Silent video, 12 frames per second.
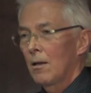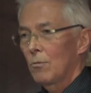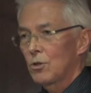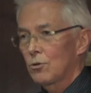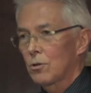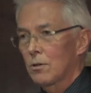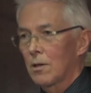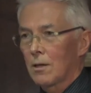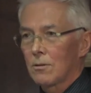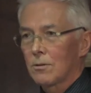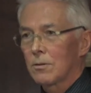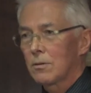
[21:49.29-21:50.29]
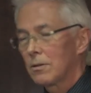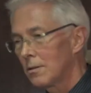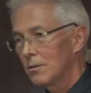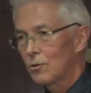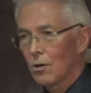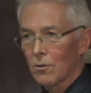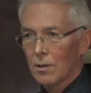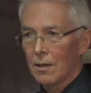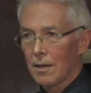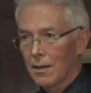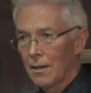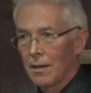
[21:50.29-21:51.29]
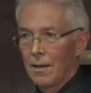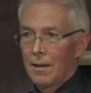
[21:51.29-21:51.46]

We should not totally